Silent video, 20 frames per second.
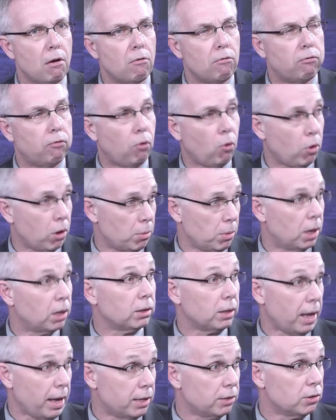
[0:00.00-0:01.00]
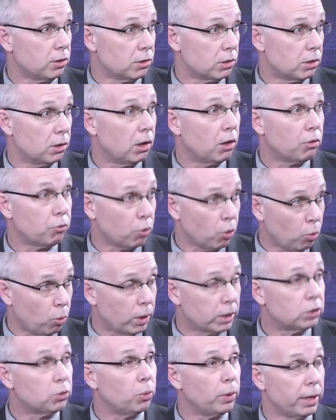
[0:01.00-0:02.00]
form a lens through
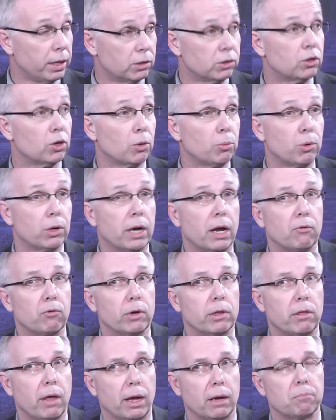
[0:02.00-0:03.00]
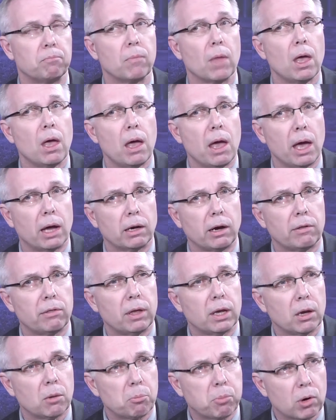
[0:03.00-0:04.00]
which we interpret everything. And I
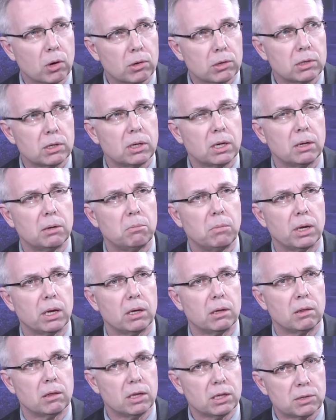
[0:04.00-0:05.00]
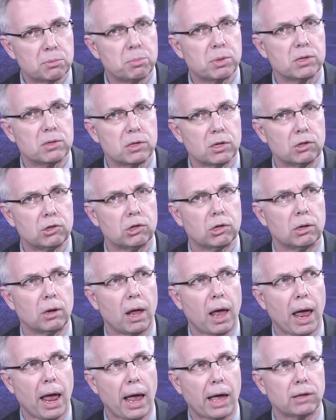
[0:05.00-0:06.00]
think a person in this position
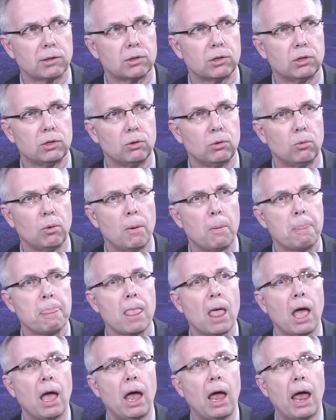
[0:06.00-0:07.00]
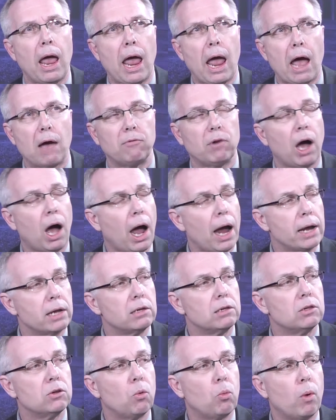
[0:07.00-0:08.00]
has to have a
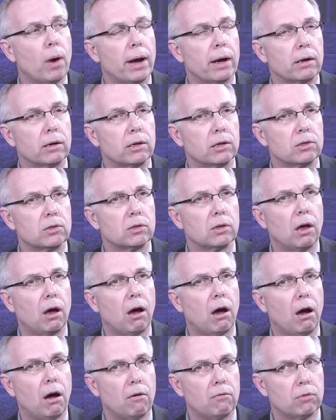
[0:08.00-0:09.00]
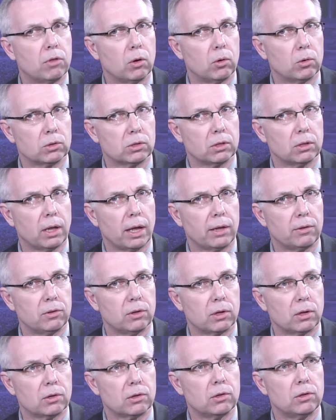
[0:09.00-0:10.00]
heightened awareness of those
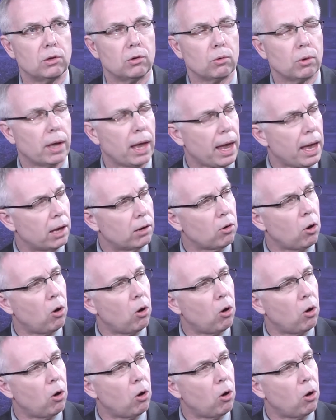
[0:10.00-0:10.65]
lenses. You can't